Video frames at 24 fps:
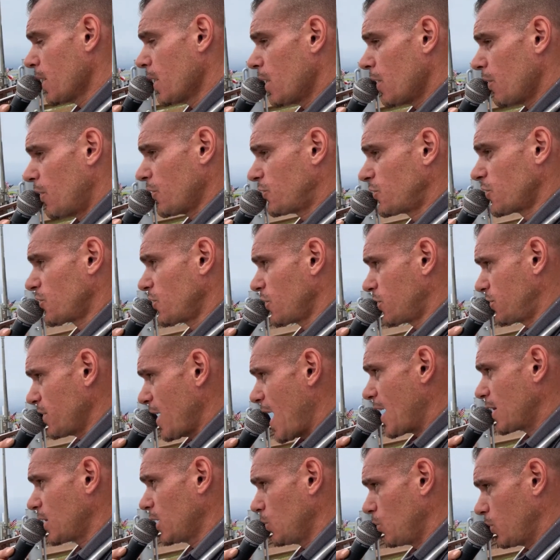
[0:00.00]
This is
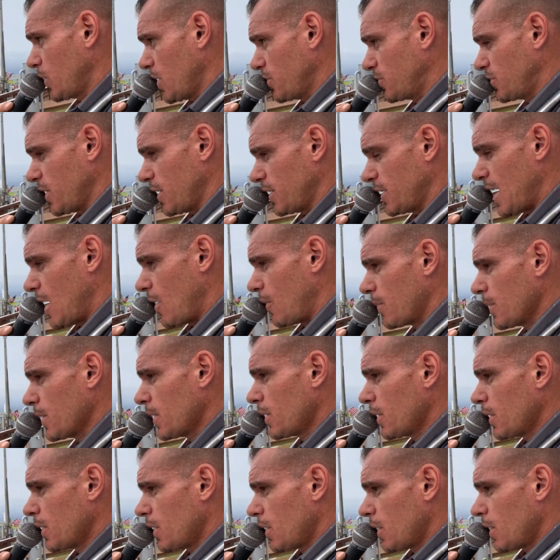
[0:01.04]
exactly what I said. Now,
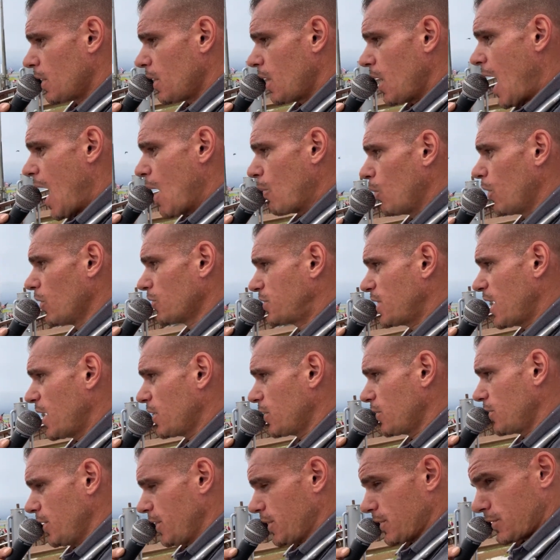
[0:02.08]
I will tell
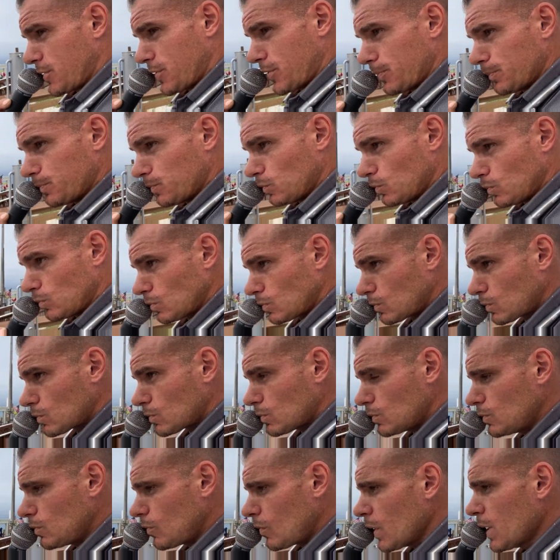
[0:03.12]
you this.
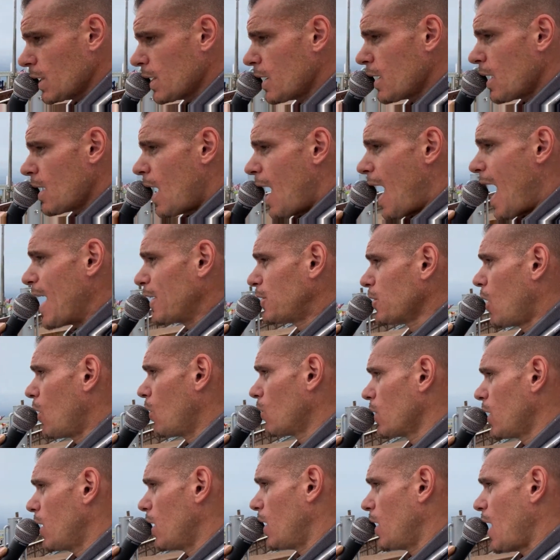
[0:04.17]
I
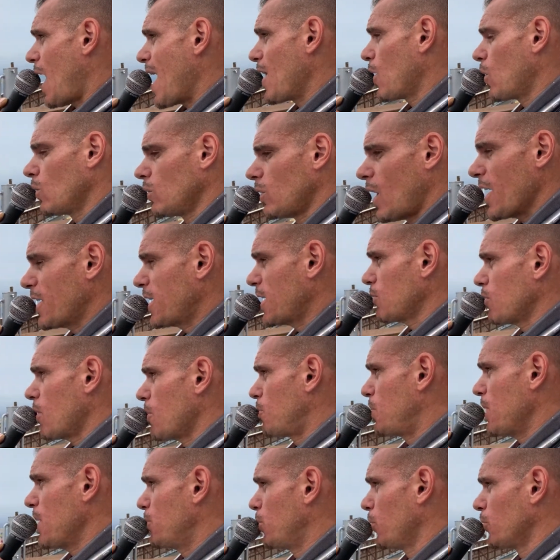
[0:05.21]
don't like it when
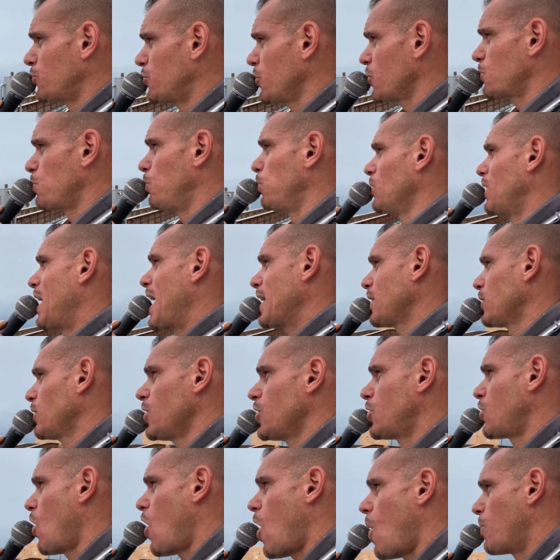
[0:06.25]
people just blindly
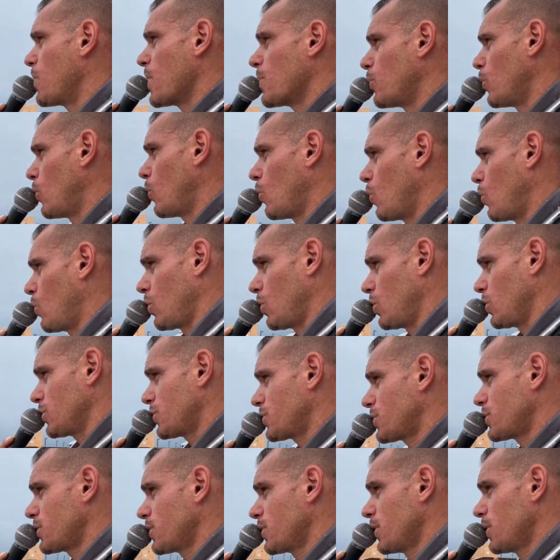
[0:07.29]
call people
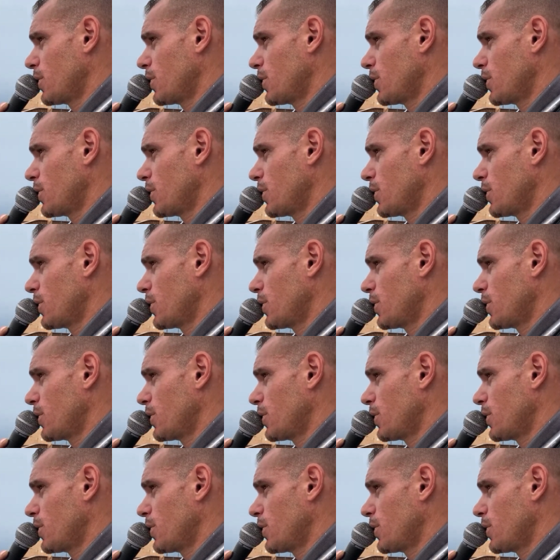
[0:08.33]
whores.